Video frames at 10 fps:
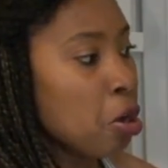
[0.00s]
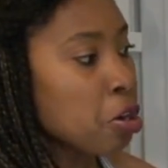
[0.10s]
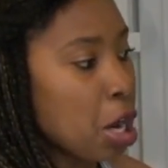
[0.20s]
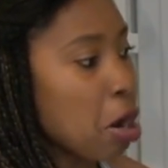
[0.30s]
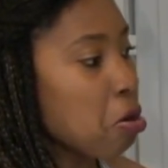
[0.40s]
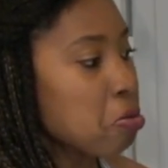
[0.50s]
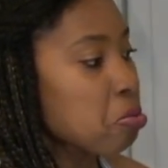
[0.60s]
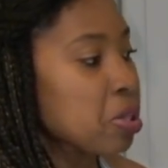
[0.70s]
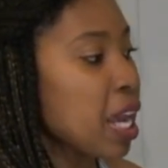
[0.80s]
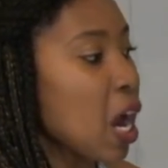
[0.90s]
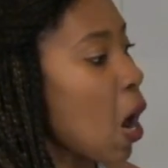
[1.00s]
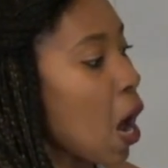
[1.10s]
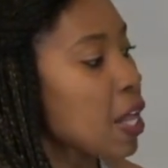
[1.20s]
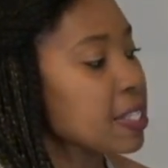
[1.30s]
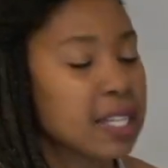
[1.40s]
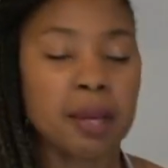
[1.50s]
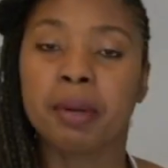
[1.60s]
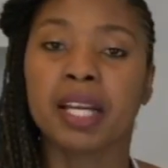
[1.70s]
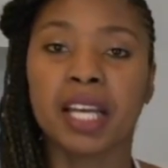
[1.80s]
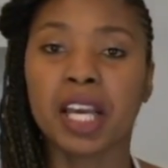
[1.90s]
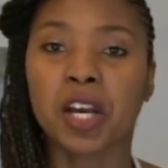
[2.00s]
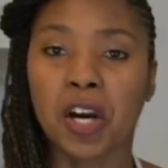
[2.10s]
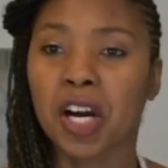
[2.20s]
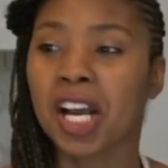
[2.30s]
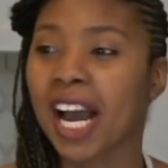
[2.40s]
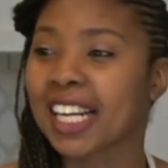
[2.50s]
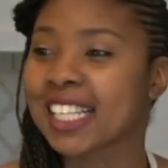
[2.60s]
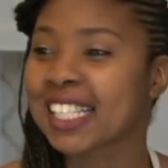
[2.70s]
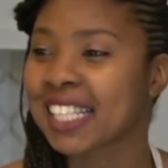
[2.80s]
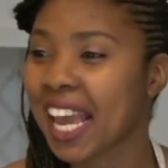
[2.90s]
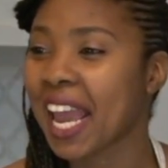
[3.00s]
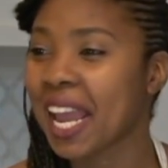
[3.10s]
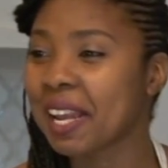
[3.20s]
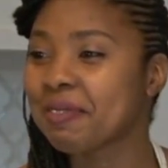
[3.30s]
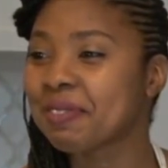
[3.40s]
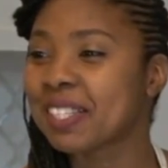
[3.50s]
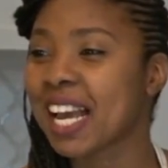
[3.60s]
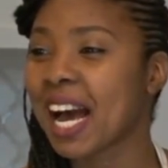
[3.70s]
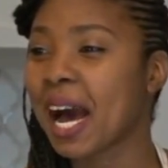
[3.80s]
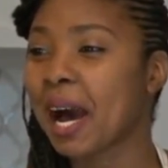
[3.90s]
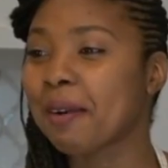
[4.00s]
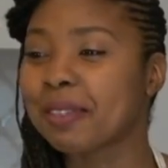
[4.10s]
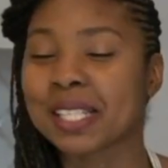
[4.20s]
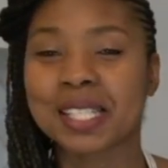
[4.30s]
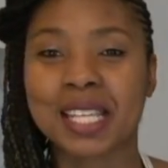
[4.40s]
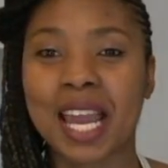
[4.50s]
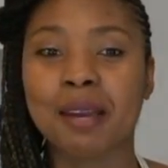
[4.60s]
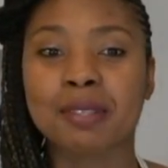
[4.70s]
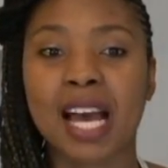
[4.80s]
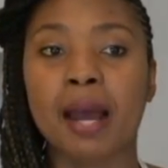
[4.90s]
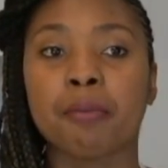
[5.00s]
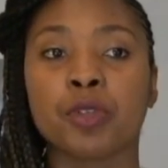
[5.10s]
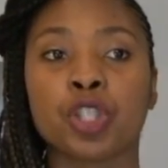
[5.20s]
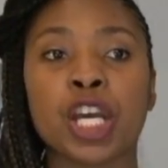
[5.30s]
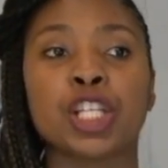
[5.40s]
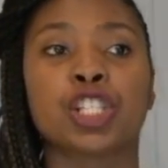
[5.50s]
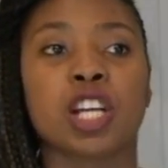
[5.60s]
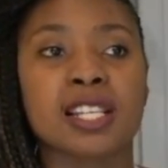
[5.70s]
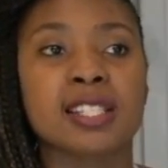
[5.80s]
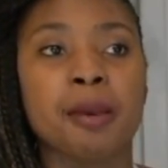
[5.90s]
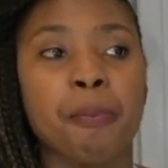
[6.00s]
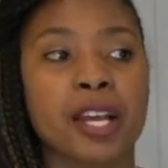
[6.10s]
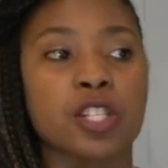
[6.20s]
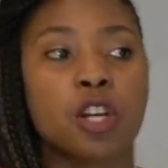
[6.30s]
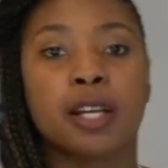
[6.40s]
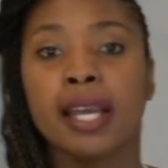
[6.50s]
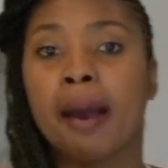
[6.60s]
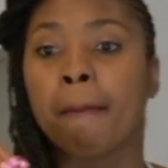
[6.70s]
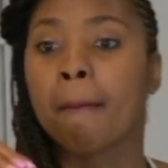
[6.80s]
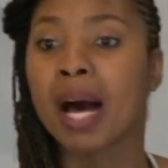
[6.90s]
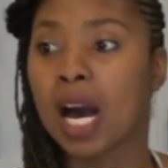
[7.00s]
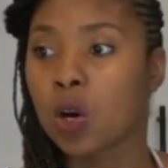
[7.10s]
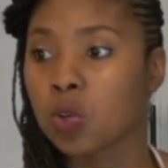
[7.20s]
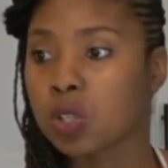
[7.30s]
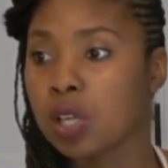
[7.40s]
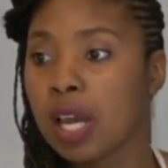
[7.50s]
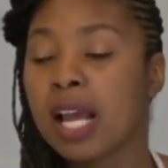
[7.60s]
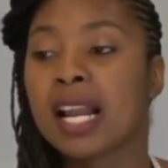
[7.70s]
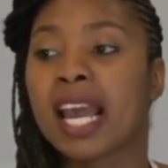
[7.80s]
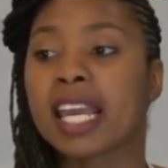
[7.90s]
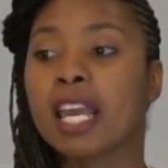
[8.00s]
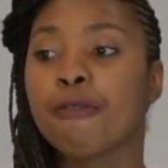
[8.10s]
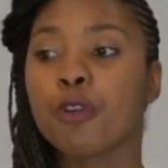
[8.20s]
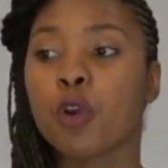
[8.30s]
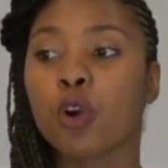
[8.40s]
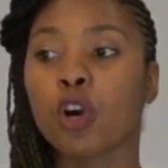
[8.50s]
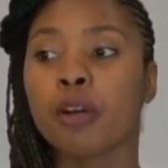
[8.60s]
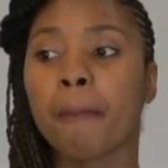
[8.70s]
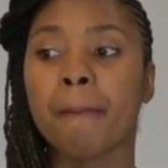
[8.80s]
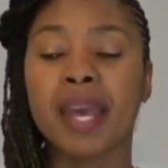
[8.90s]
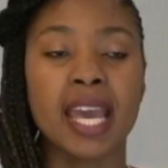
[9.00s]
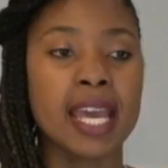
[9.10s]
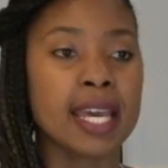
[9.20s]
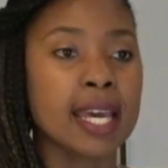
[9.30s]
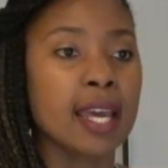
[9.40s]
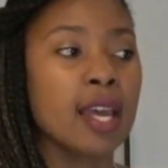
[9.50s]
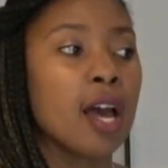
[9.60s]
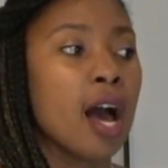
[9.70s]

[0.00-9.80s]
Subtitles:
No, they all seemingly cook at the same time. It just depends on the amount. Like if you're gonna make